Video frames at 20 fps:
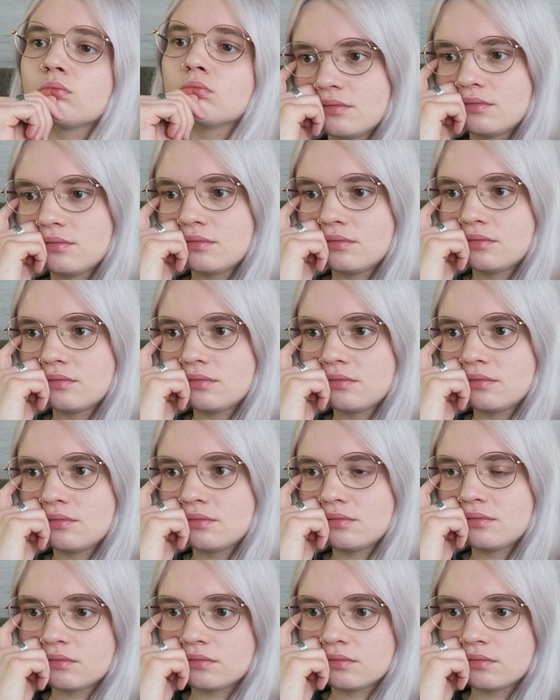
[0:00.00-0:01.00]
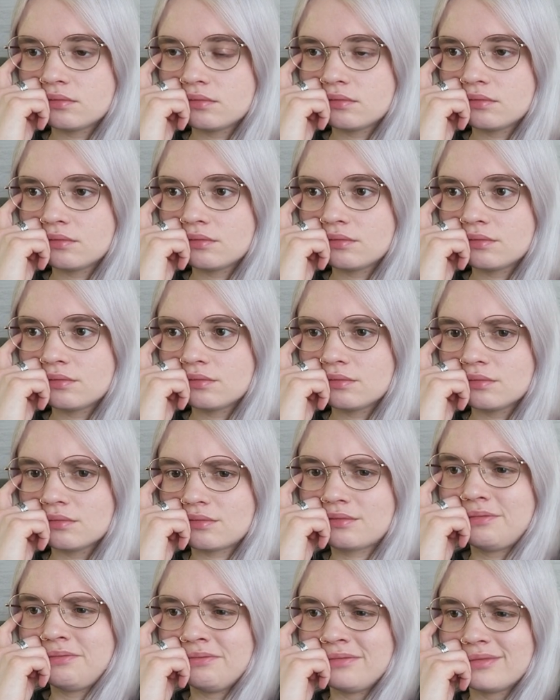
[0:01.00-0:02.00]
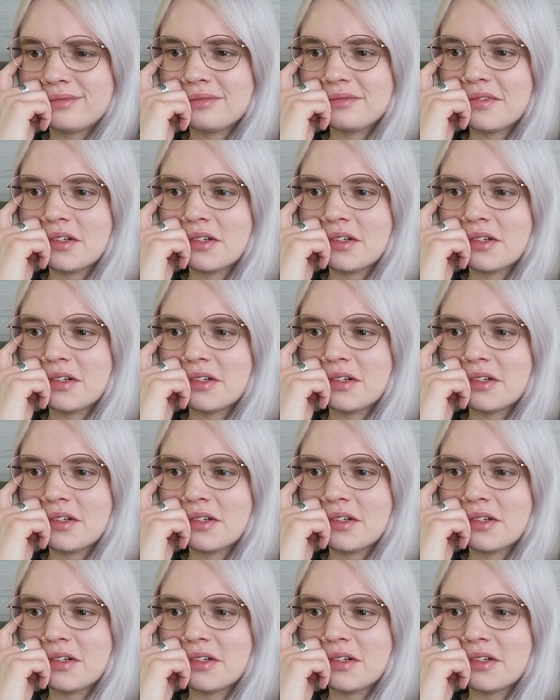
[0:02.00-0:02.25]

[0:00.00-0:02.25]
Rodale, you want my bacon?